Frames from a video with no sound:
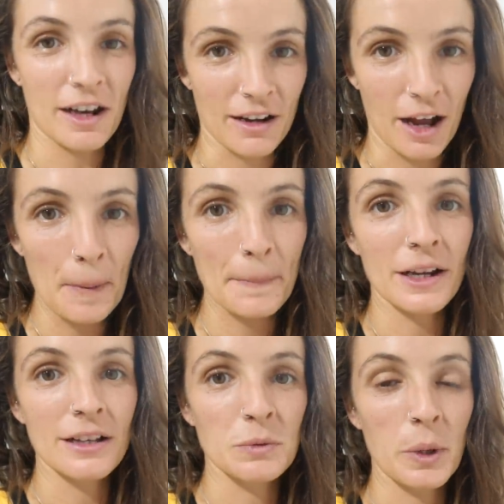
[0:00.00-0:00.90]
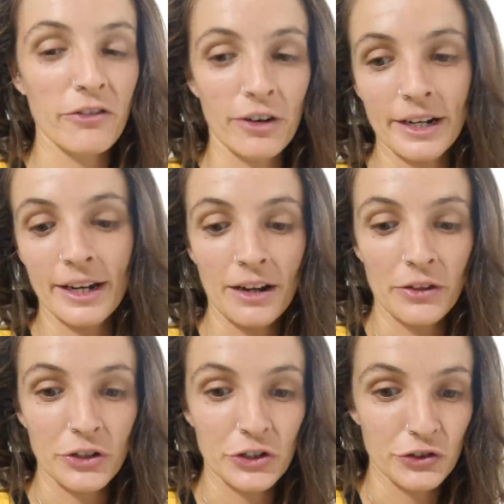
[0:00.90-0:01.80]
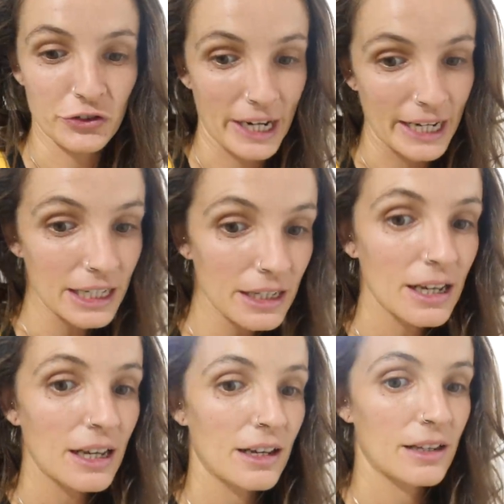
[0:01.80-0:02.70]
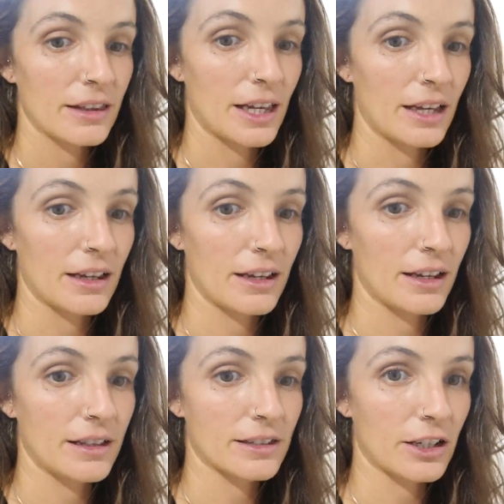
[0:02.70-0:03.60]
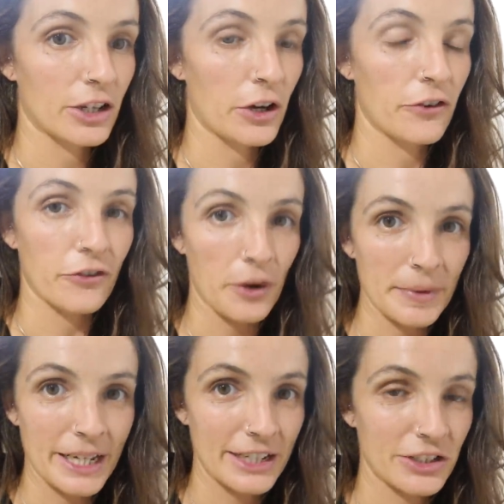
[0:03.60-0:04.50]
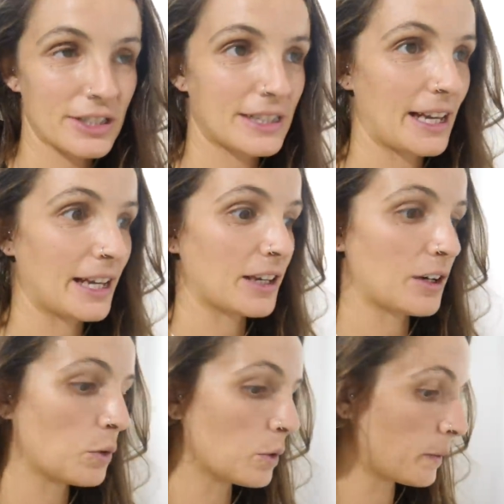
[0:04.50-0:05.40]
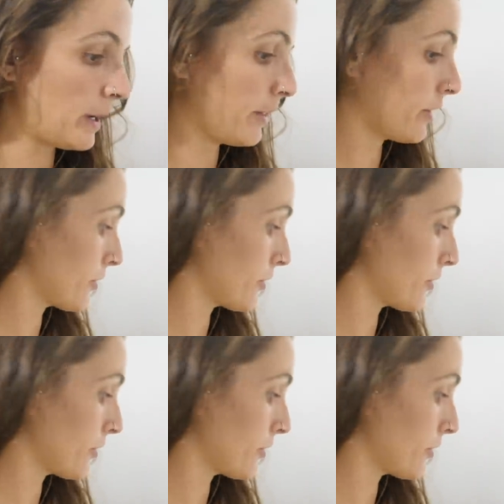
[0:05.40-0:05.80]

dug up because we're running the drain that is going to go from the kitchen sink all the way